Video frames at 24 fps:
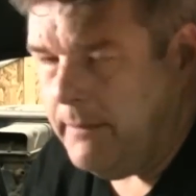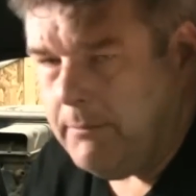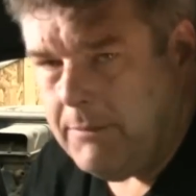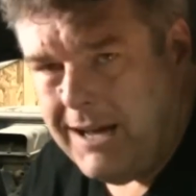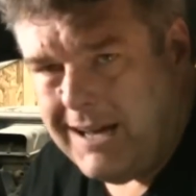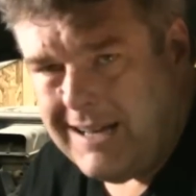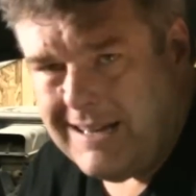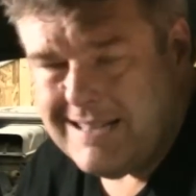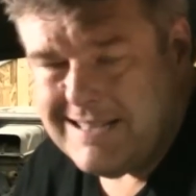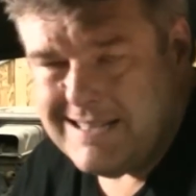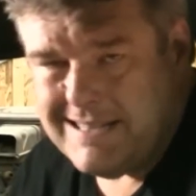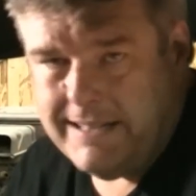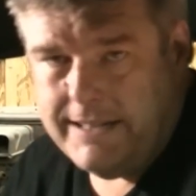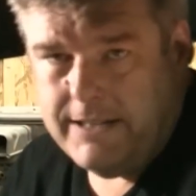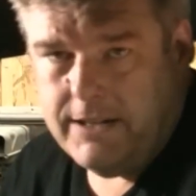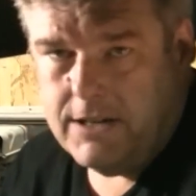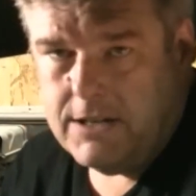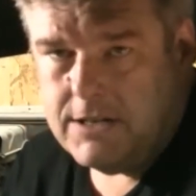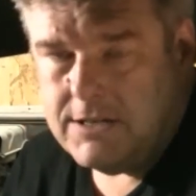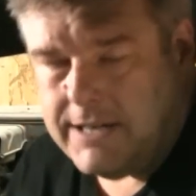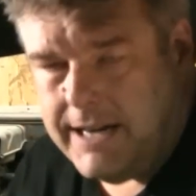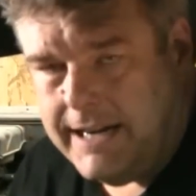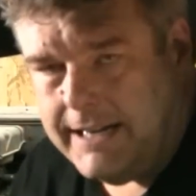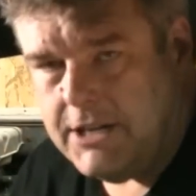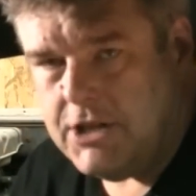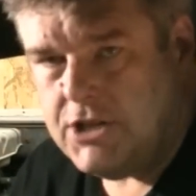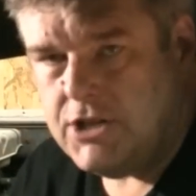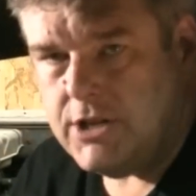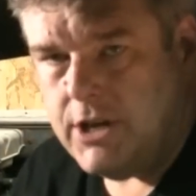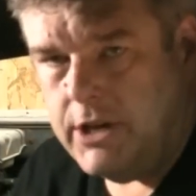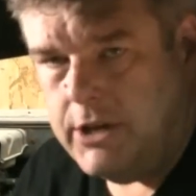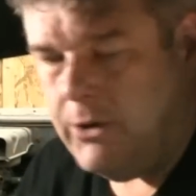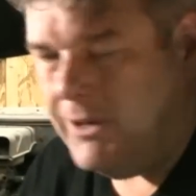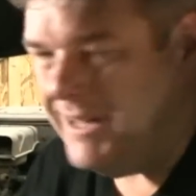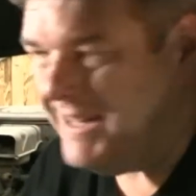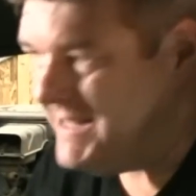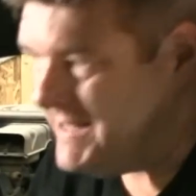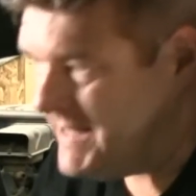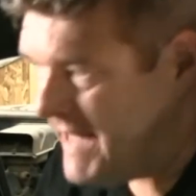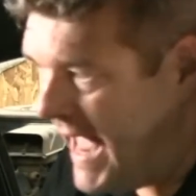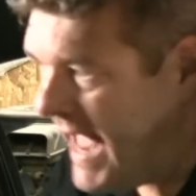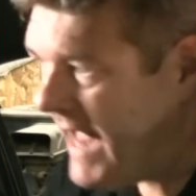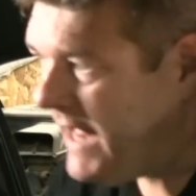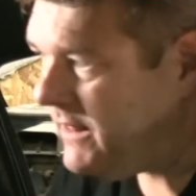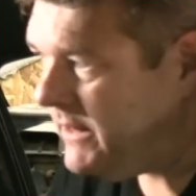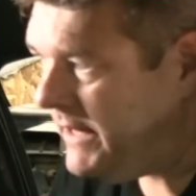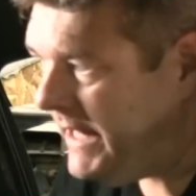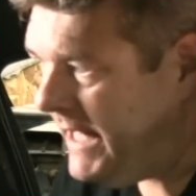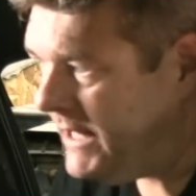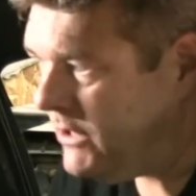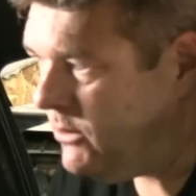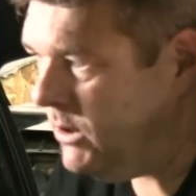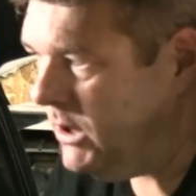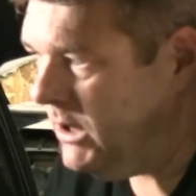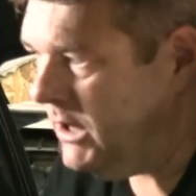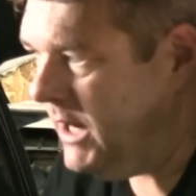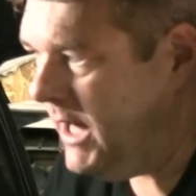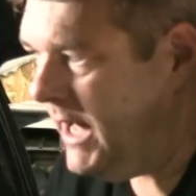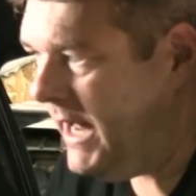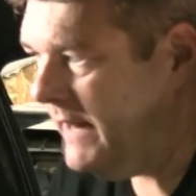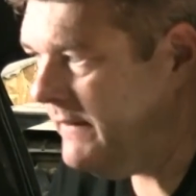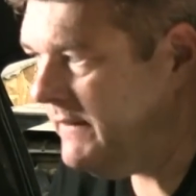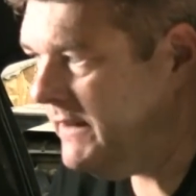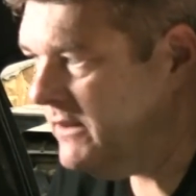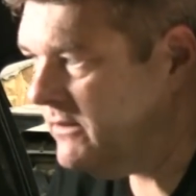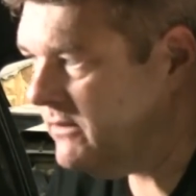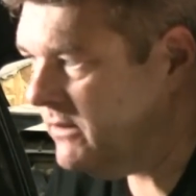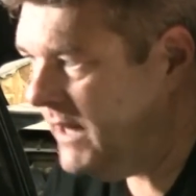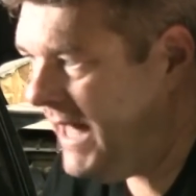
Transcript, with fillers: I'm not going to sit here and try to show you exactly how to align these